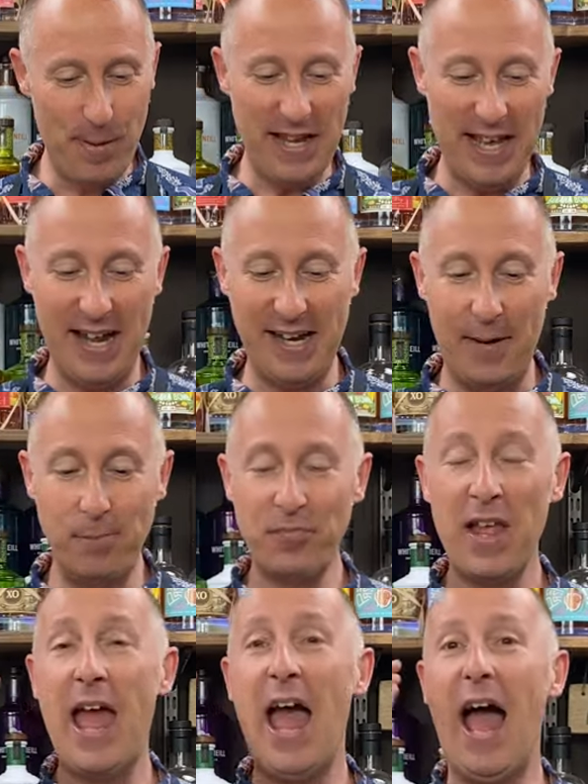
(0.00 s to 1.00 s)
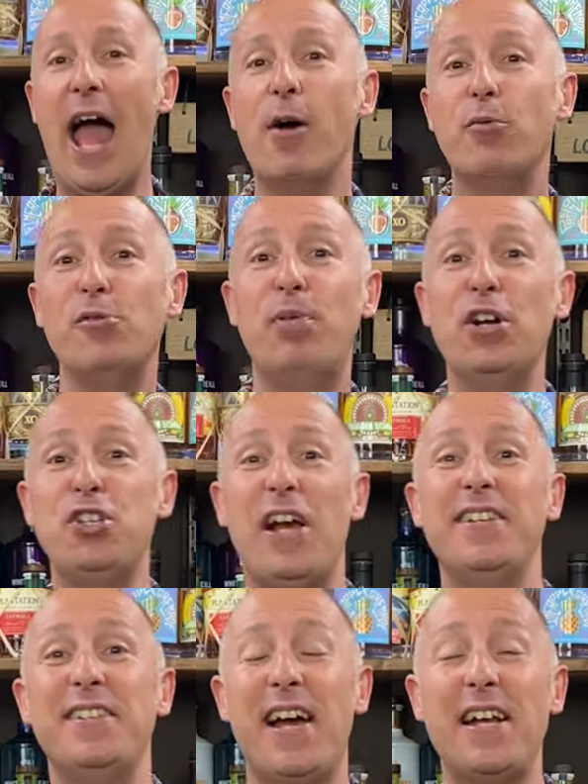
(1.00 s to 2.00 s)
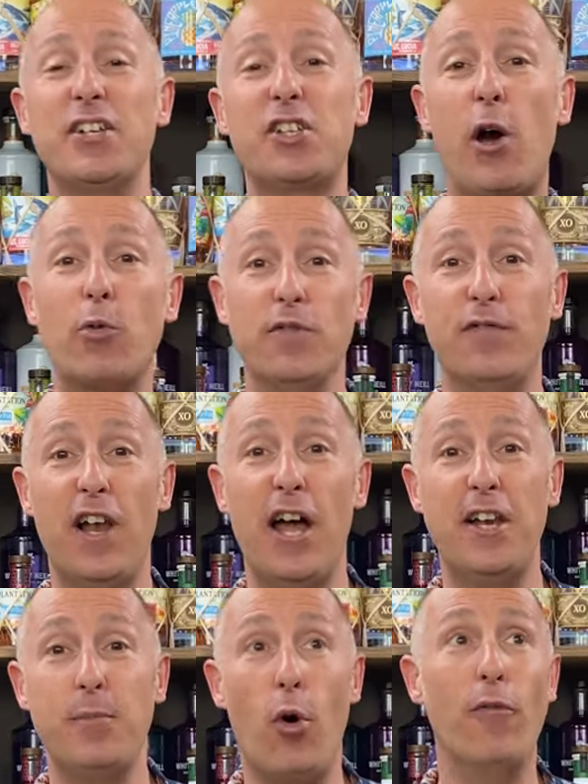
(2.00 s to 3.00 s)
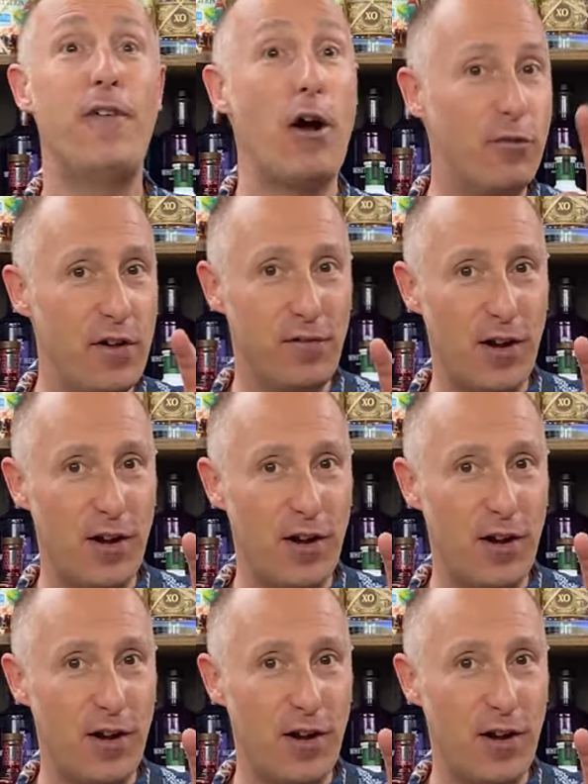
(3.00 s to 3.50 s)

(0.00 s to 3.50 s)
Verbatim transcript: bit of Jaeger. Uh, we've put JD Taylor's Golden Falernum or Velvet